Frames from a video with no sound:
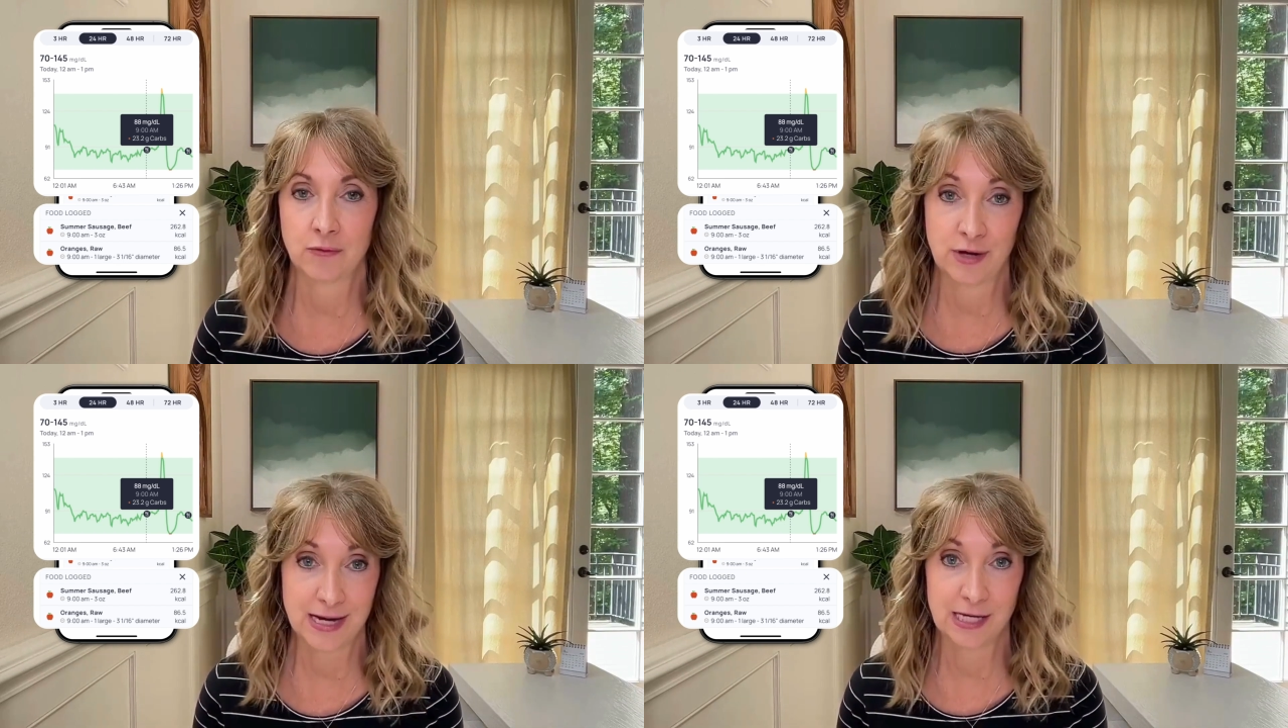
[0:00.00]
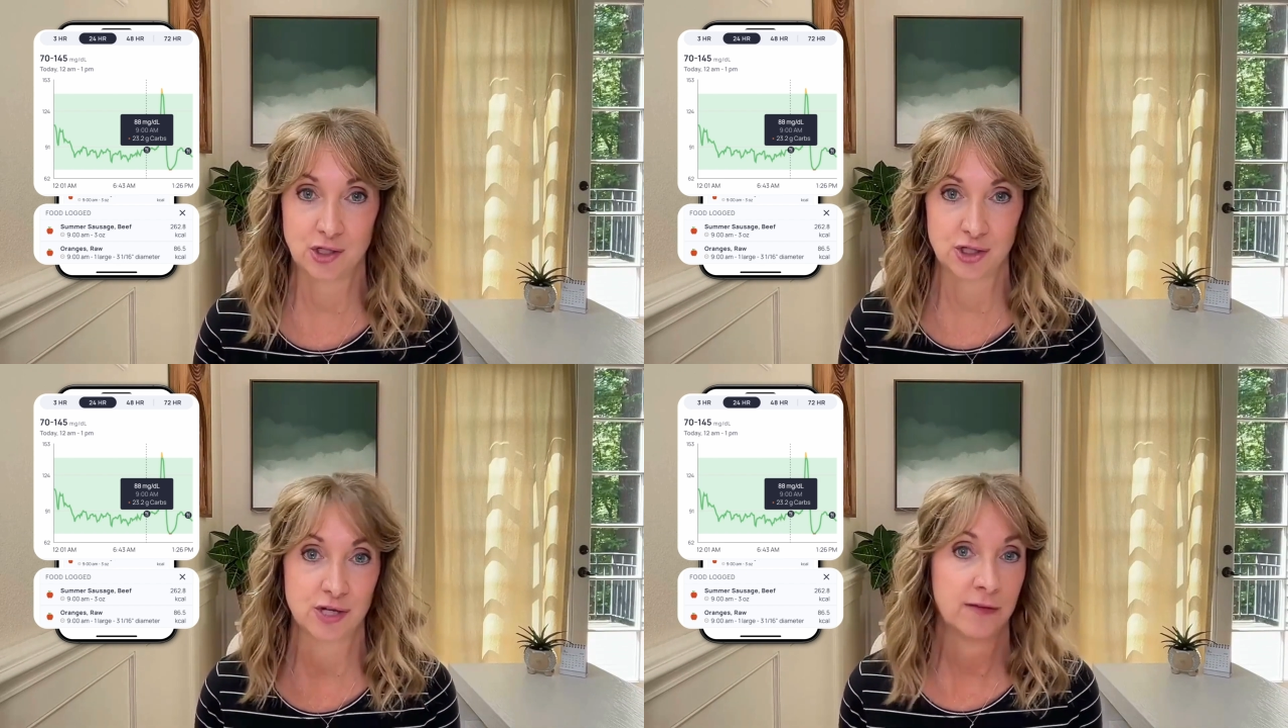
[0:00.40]

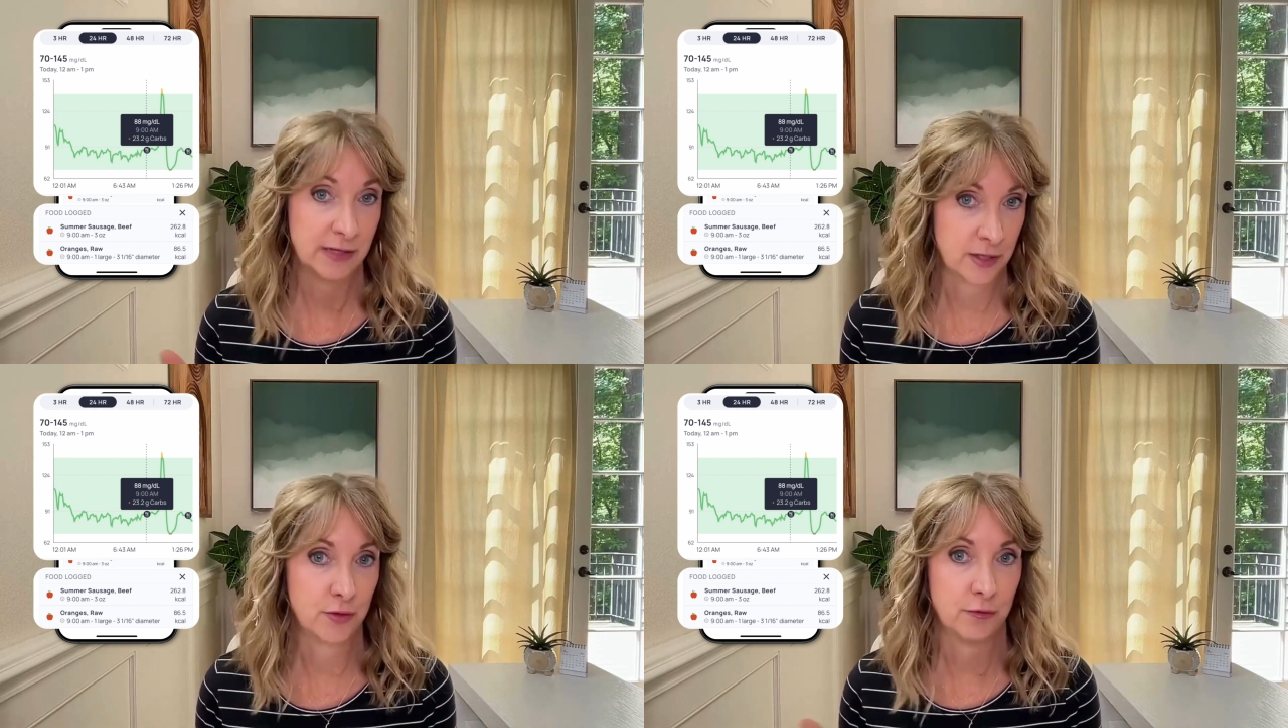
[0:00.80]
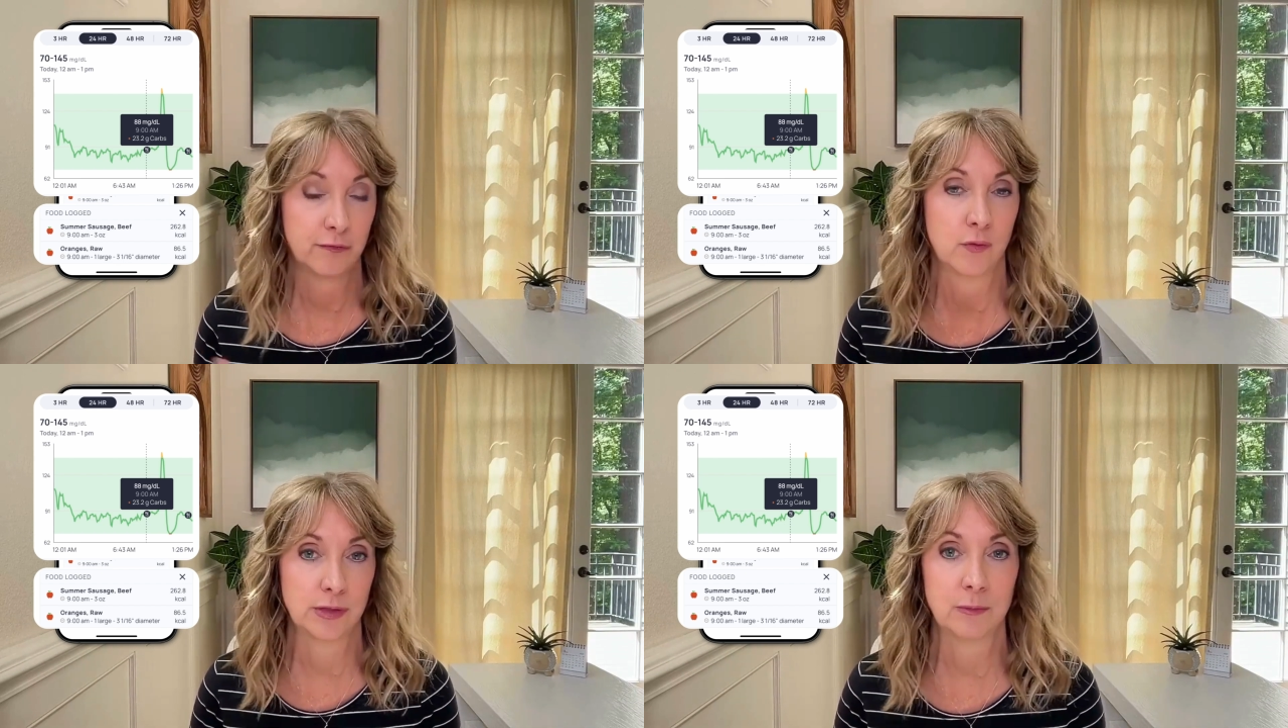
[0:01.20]
range of
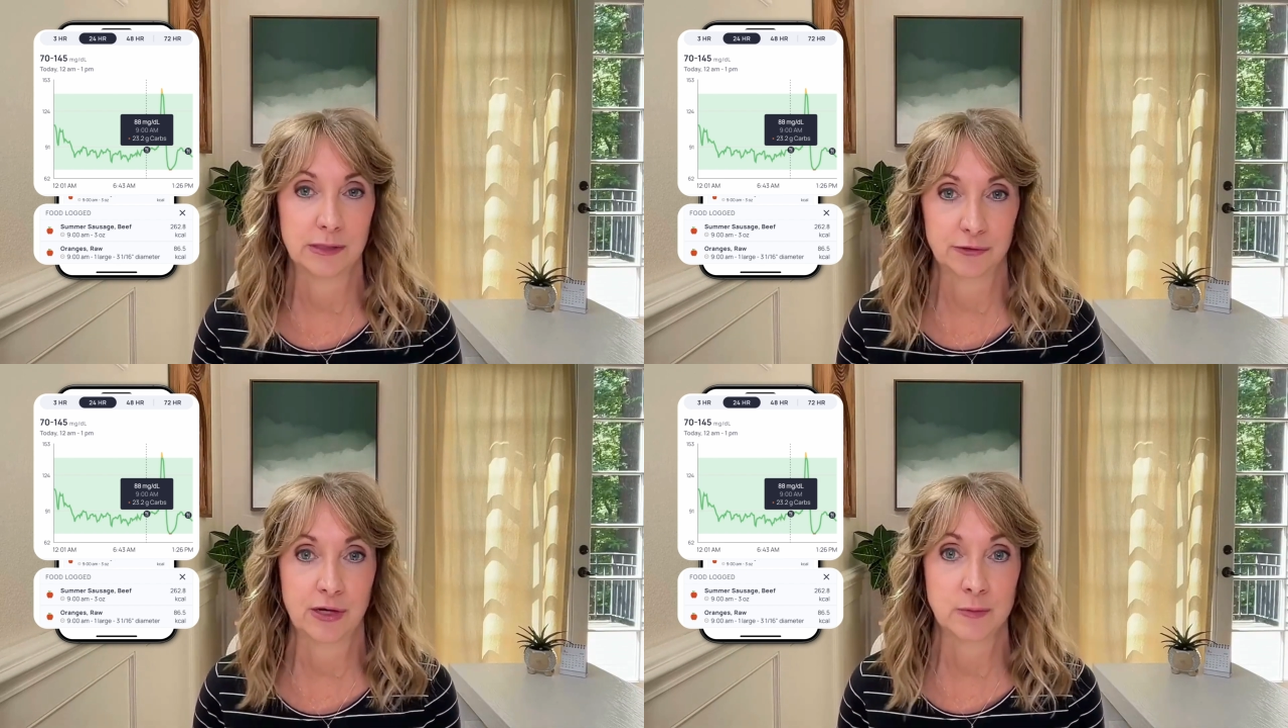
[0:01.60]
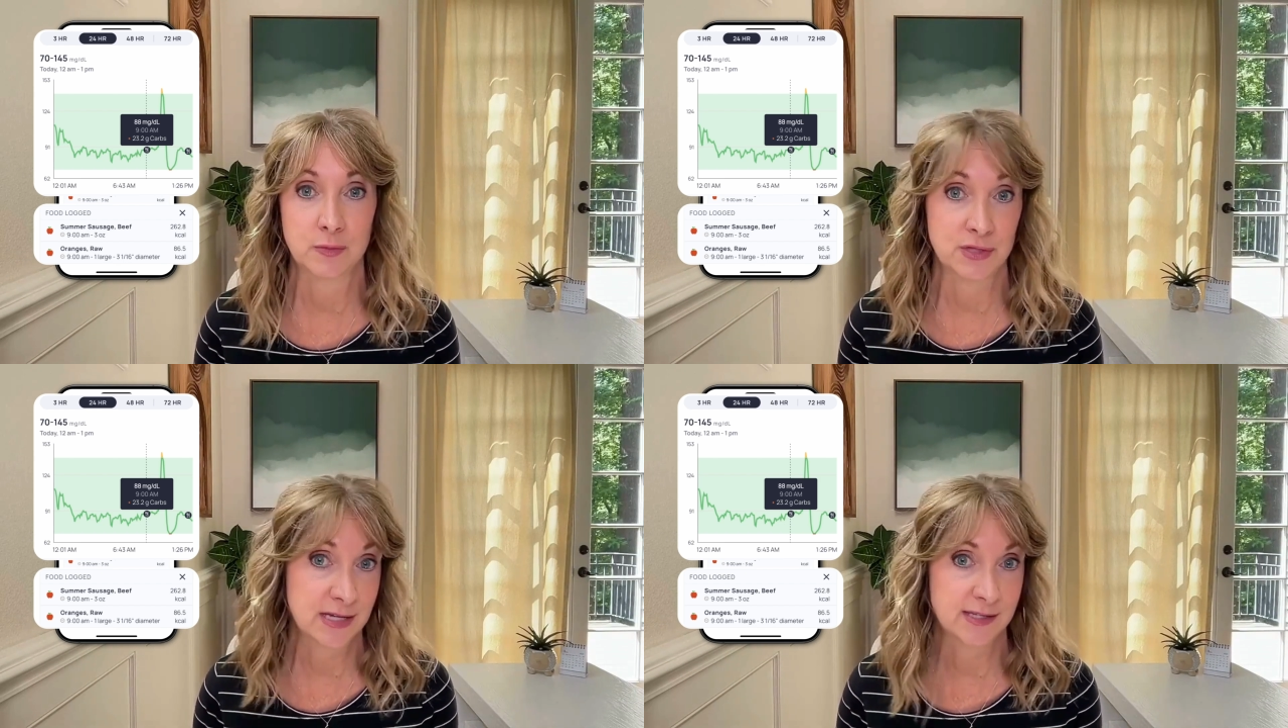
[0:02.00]
140 milligrams
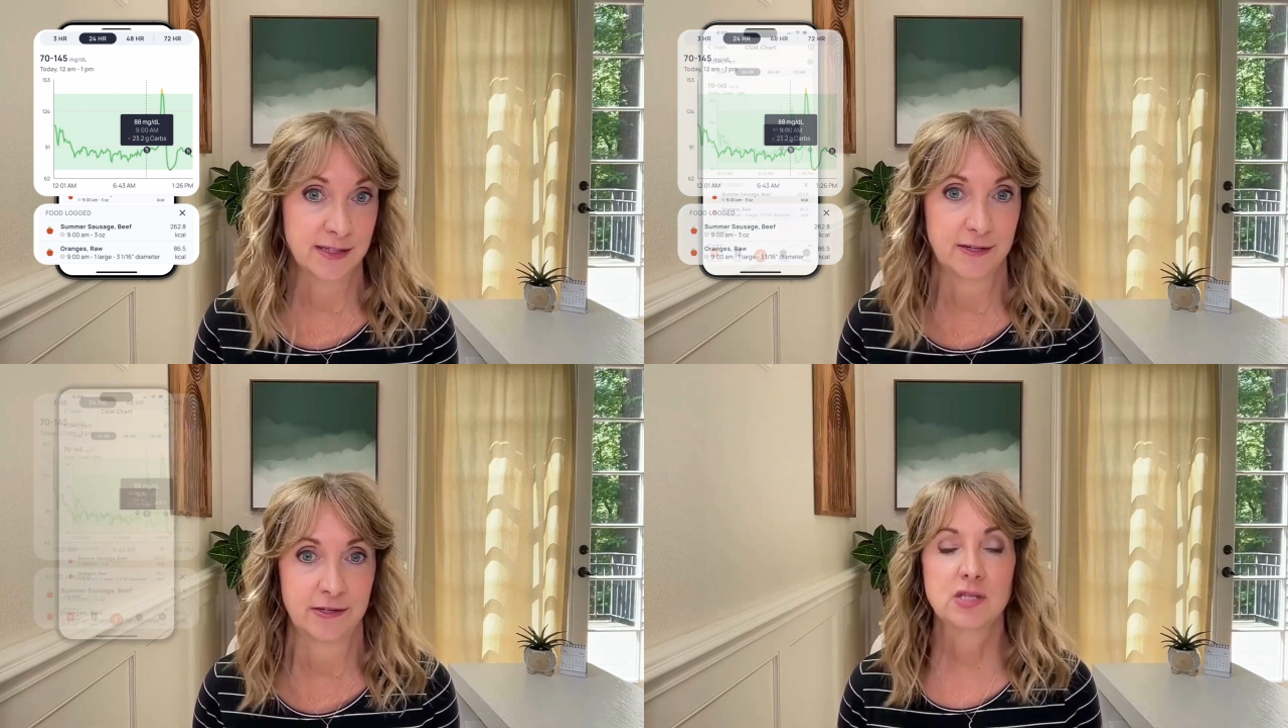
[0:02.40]
per deciliter.